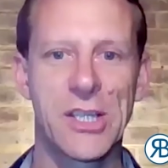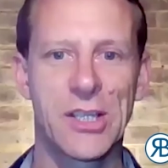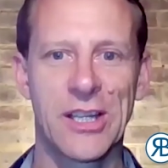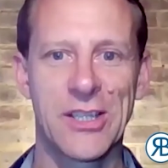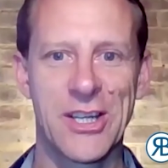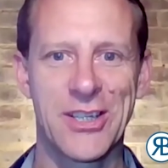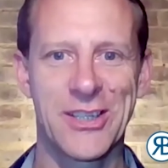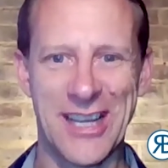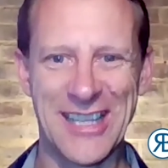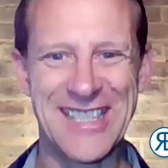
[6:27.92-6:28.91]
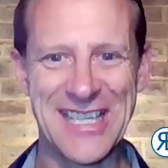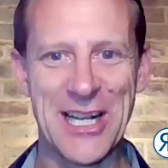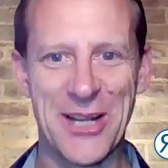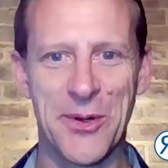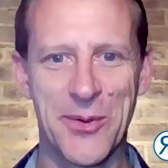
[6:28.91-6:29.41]

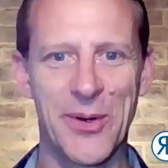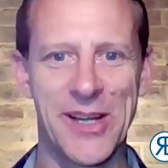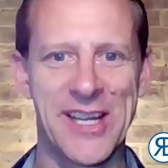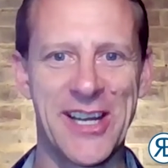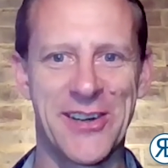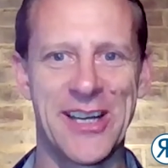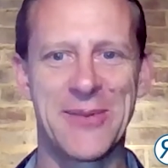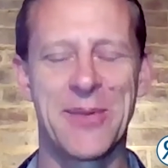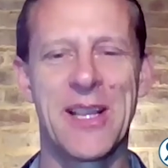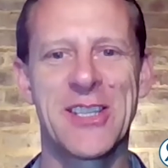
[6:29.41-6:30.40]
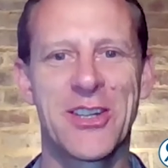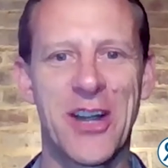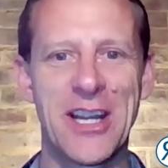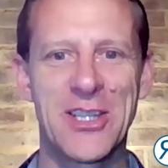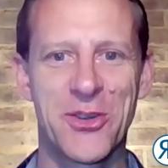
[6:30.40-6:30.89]
exactly what we want to hear, right? I mean, that's a
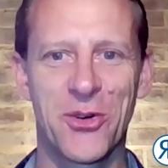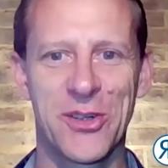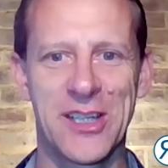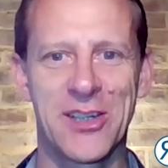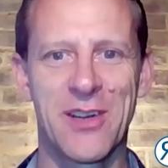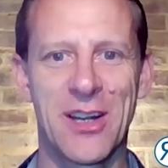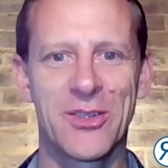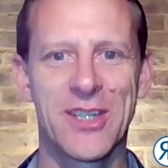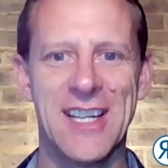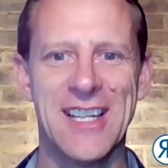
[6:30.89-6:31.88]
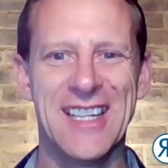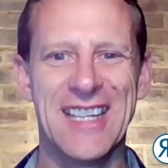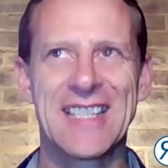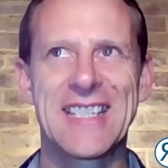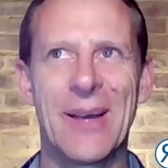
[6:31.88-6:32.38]
great story around
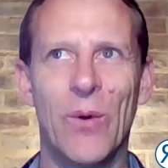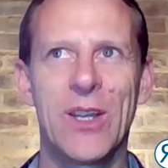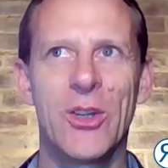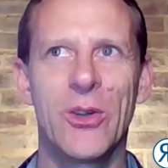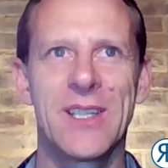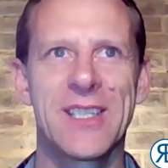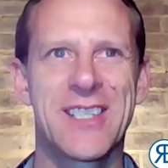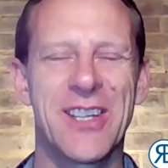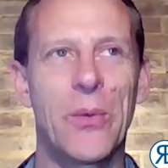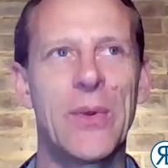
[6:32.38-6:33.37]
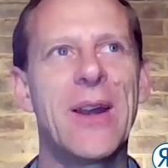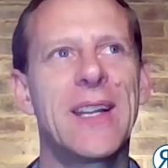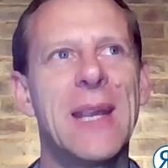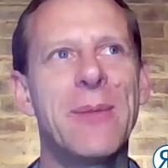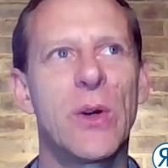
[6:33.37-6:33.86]
someone who is, when
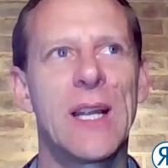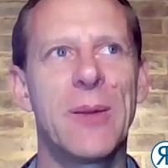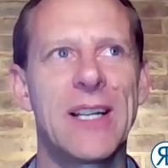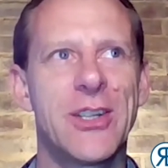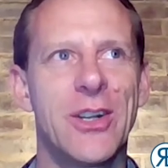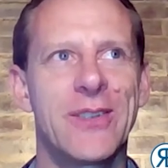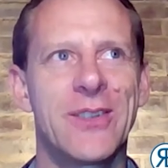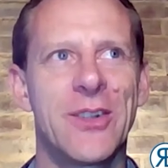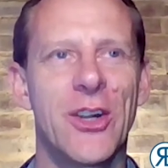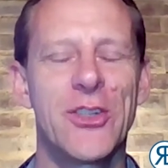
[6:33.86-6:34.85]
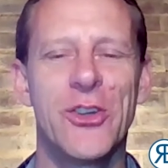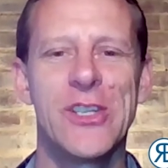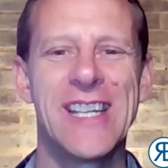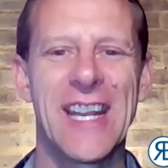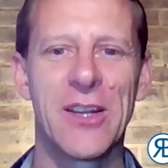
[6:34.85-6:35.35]
they keep talking about, not
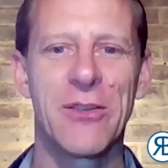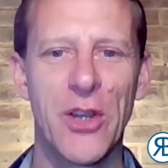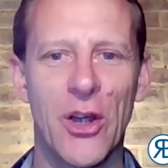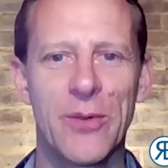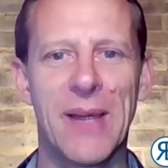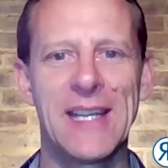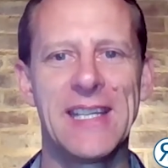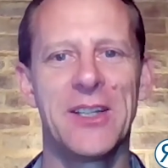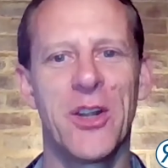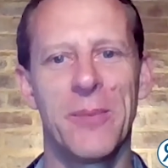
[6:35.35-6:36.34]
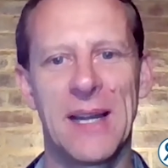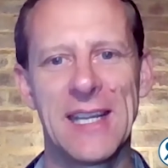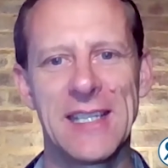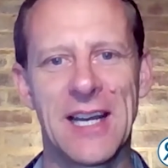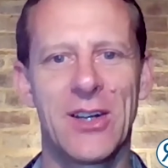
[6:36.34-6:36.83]
using any of your own money and no
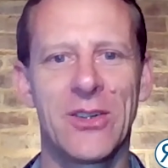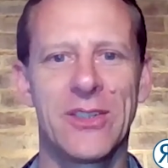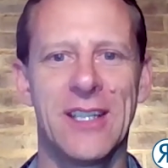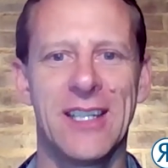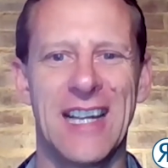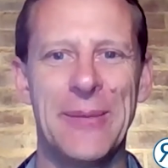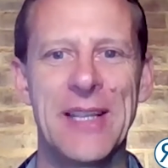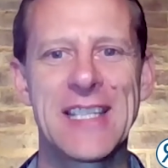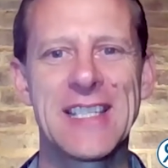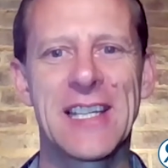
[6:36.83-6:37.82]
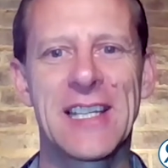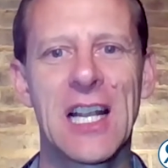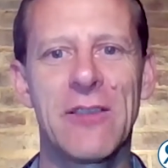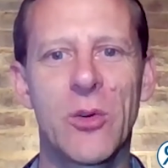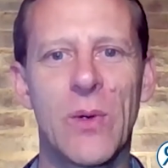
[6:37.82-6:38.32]
money down. I mean, this is a
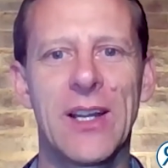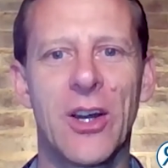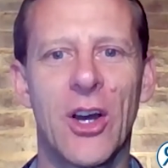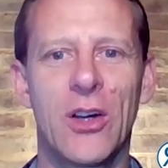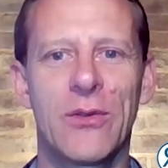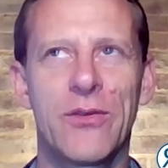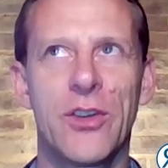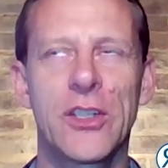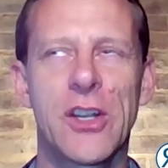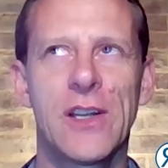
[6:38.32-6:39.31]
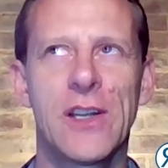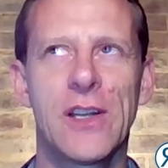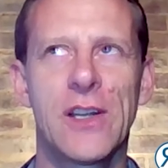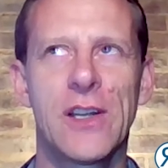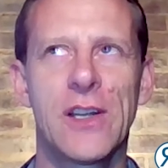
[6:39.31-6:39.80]
clever way of not
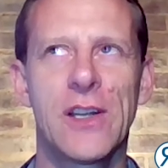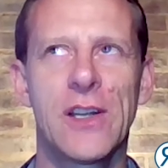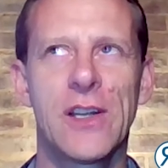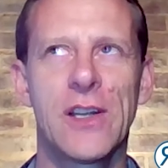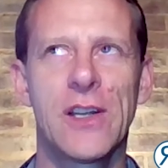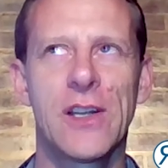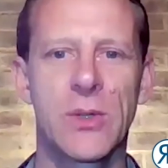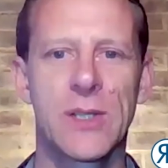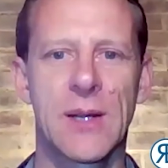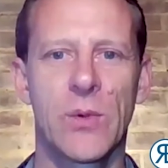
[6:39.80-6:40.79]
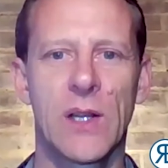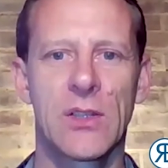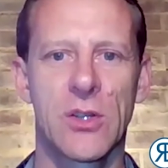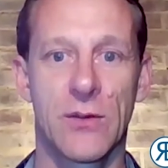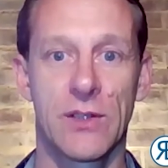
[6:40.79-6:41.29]
only doing a joint venture with someone
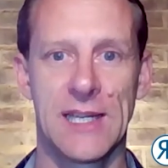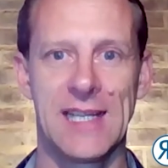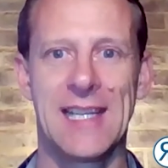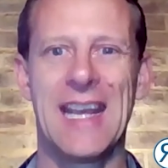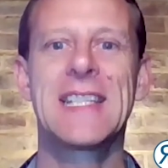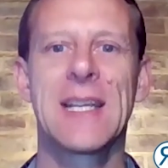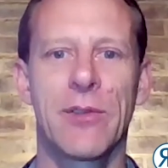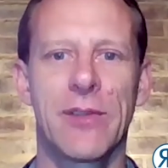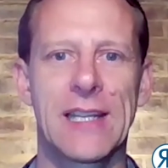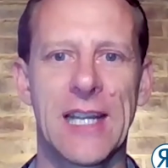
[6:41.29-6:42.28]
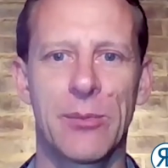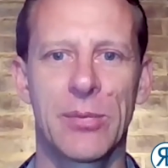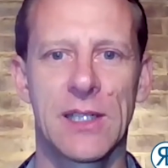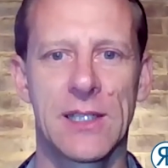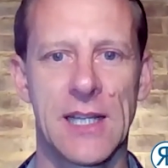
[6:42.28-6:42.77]
else to obviously get some of that
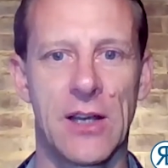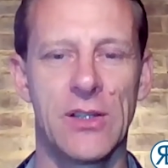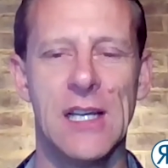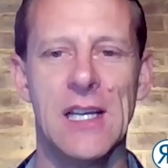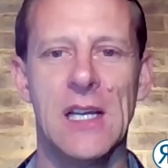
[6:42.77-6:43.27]
capital down,